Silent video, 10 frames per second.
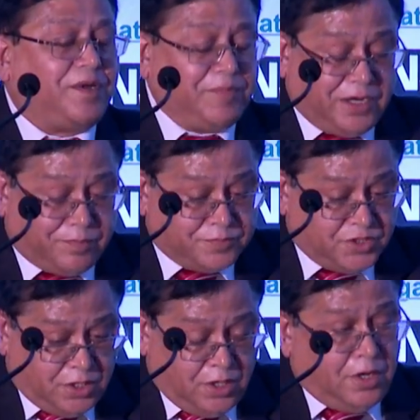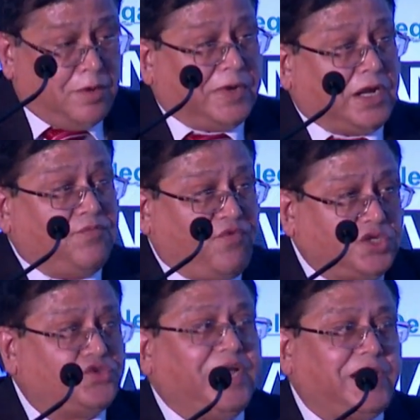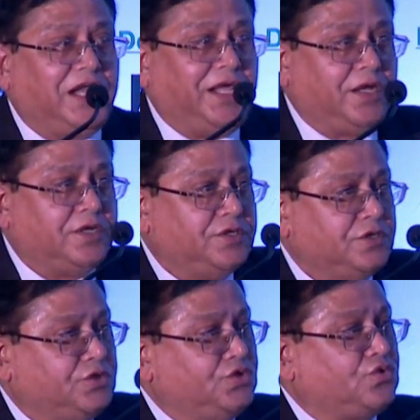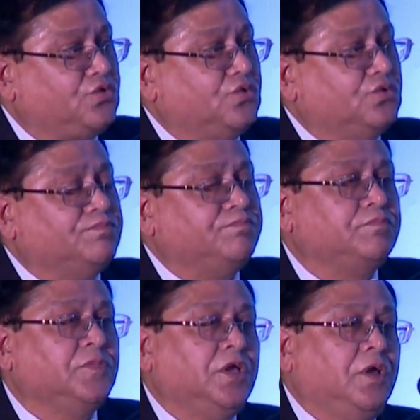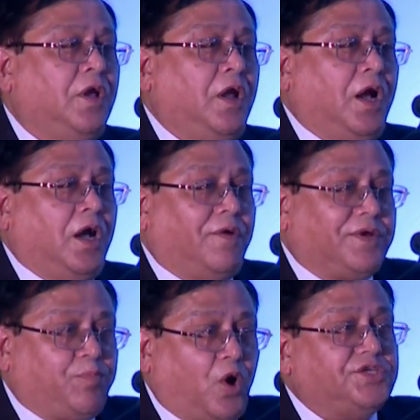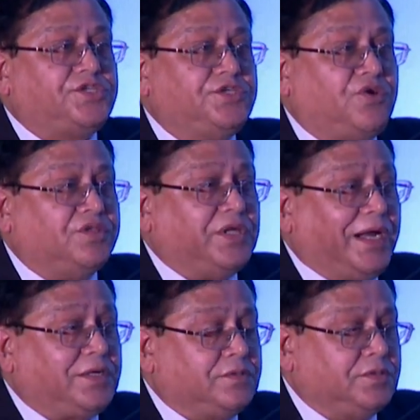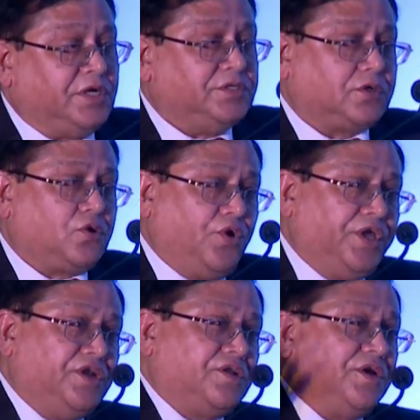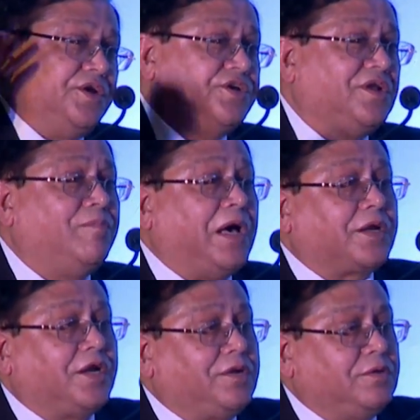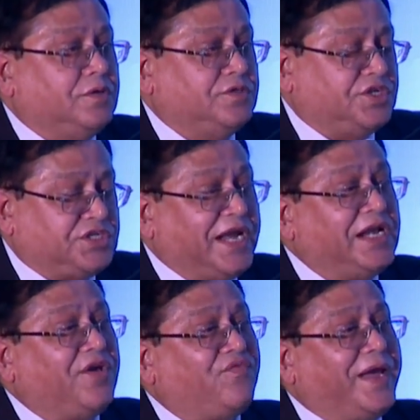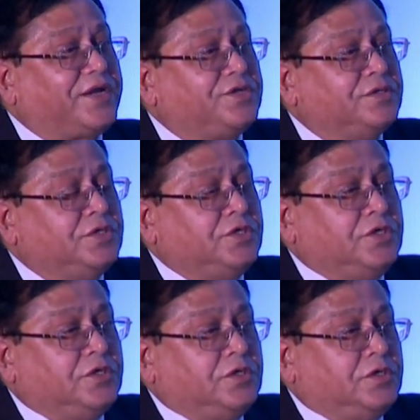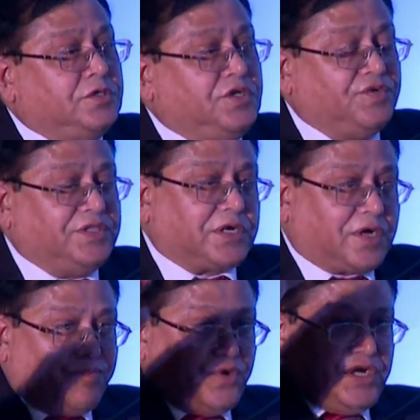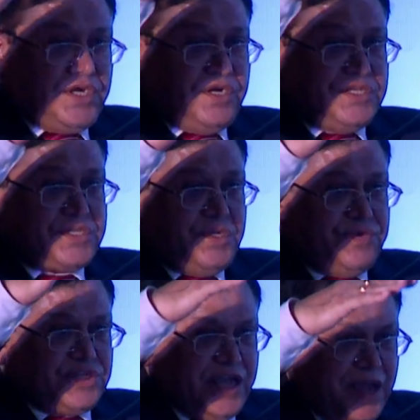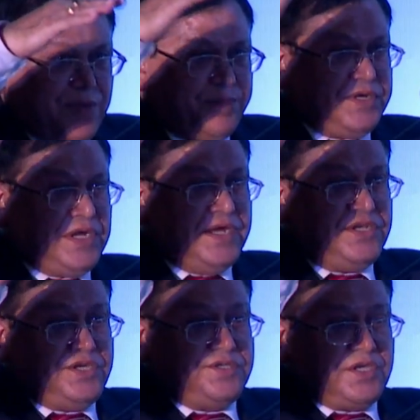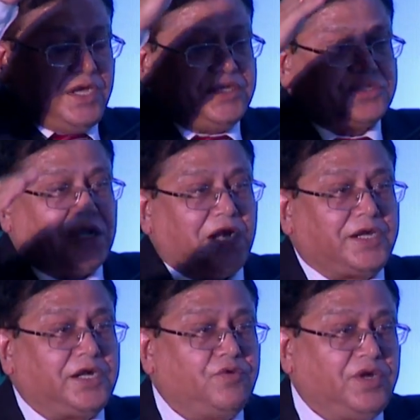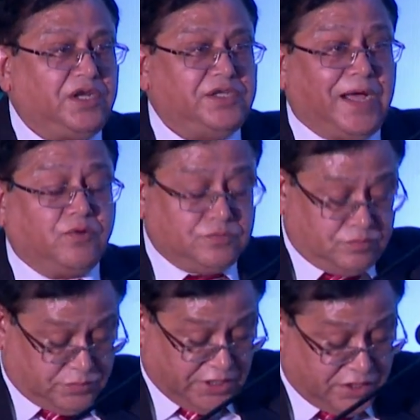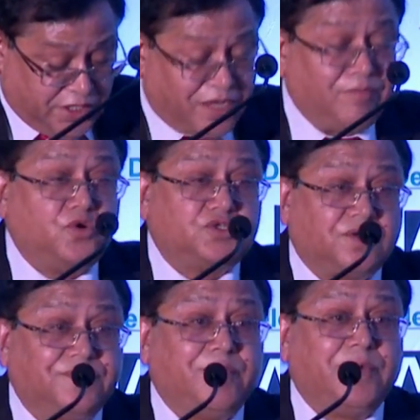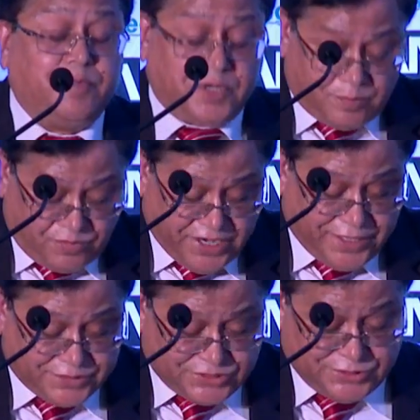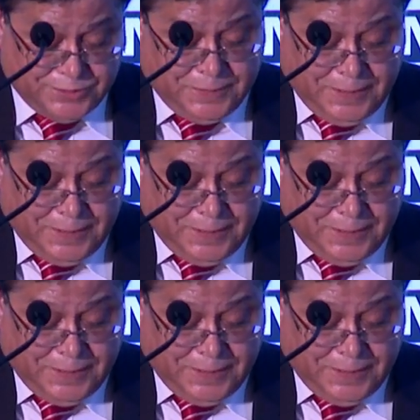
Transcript: coming up. But unfortunately, due to our policies on that and the growing international market, the China effect, even the component industry which came up in 90s has started going down, and they have, most of them have become traders.